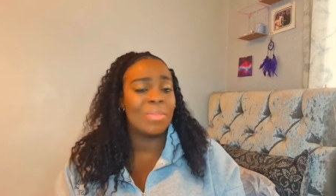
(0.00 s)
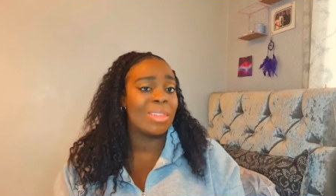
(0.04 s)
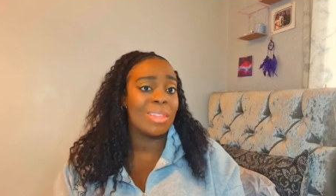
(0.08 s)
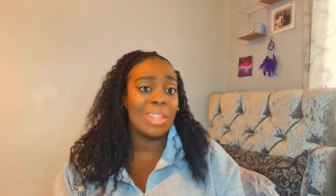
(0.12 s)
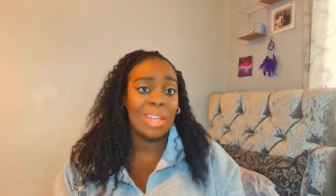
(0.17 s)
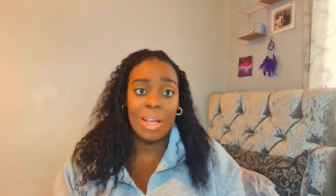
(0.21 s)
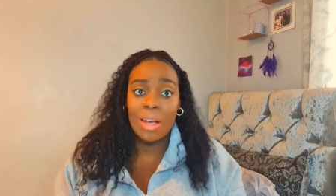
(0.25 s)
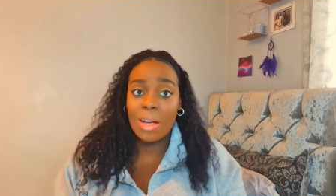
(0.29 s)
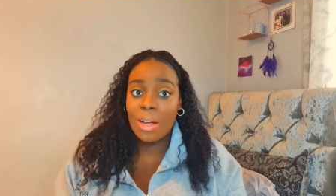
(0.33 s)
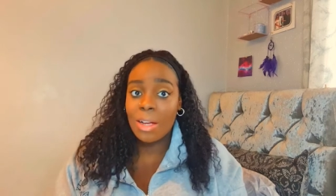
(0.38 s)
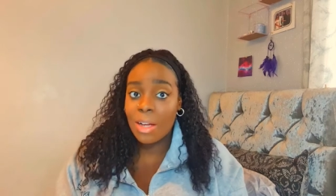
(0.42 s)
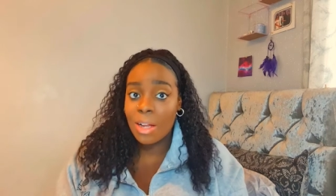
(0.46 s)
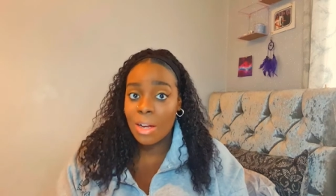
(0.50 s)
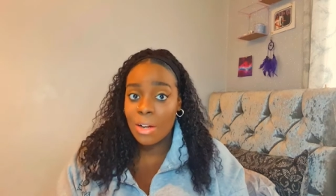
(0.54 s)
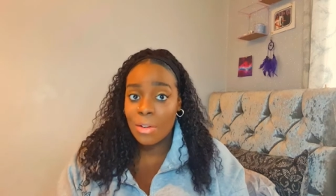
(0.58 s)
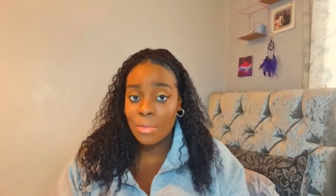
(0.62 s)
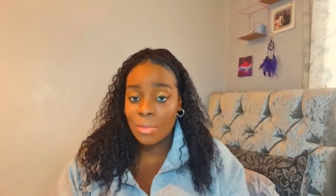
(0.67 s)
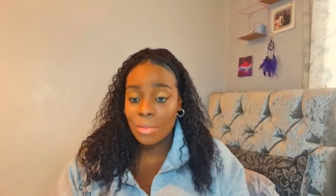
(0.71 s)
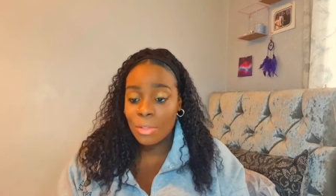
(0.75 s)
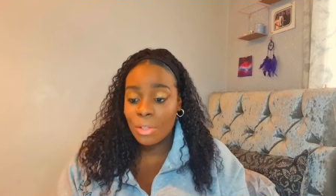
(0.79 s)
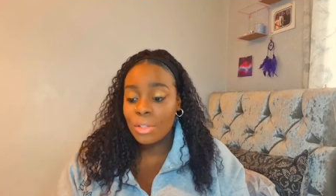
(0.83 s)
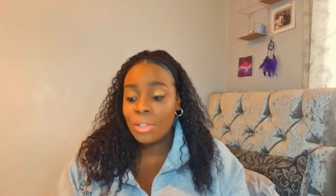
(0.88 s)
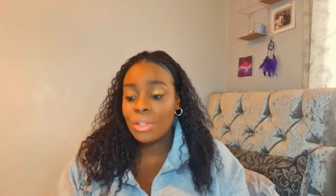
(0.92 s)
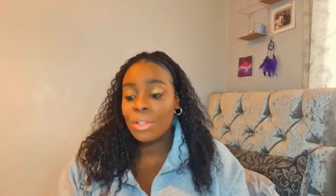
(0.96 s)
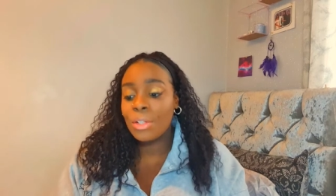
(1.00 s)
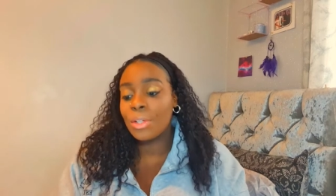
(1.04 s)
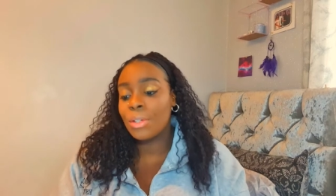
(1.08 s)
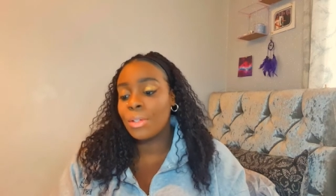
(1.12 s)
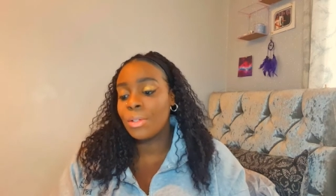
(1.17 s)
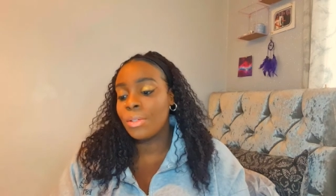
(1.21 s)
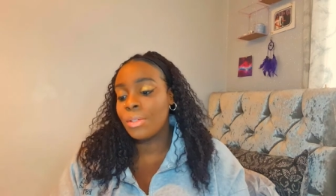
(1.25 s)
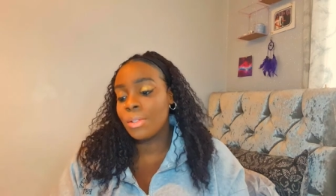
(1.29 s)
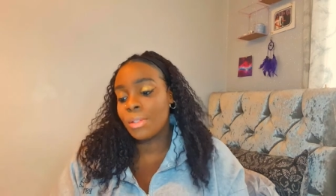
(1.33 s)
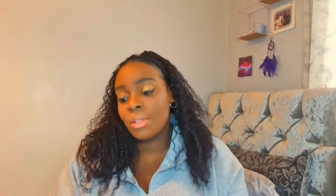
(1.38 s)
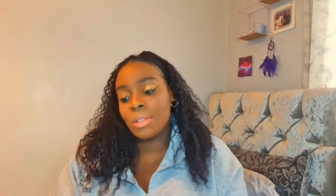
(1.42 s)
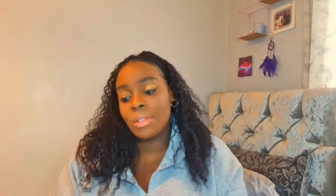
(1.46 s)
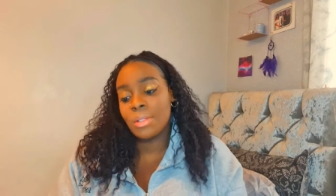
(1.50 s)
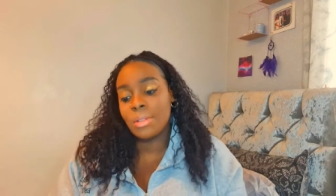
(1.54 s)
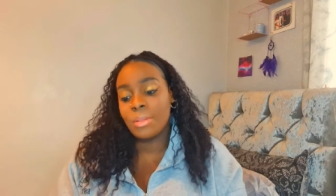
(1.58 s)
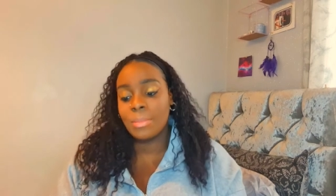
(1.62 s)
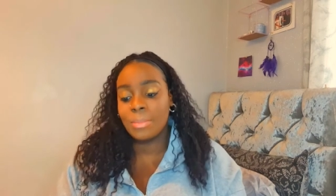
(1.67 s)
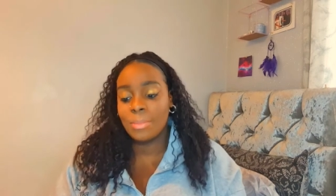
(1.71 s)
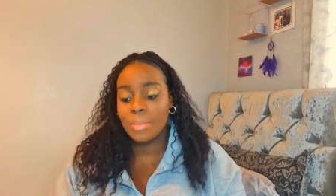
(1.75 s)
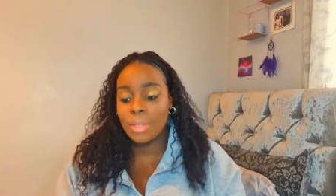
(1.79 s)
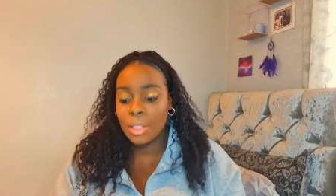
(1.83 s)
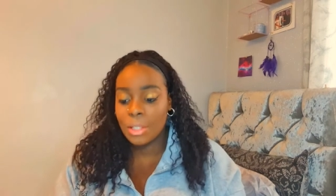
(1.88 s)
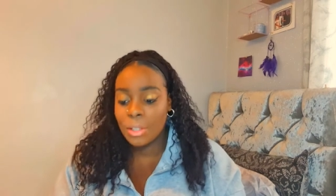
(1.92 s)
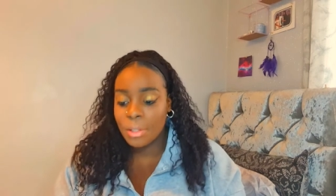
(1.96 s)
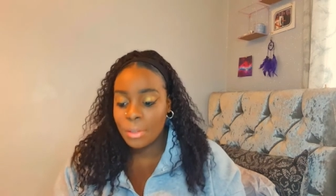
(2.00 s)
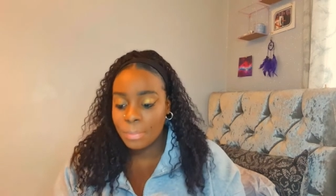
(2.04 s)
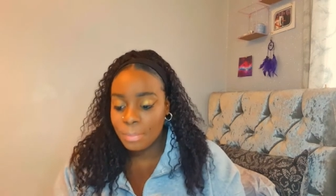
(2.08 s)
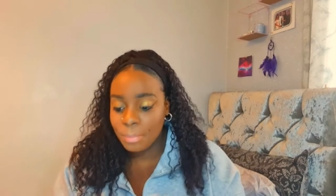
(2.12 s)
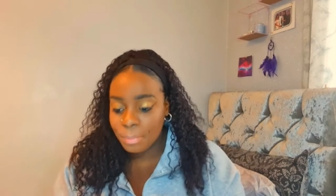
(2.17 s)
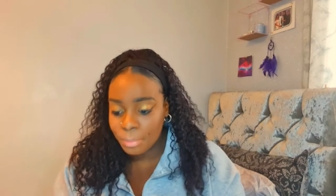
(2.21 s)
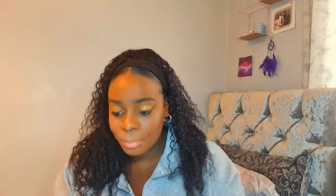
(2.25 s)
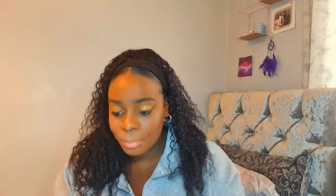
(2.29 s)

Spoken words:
They are kind of rude though, so you know.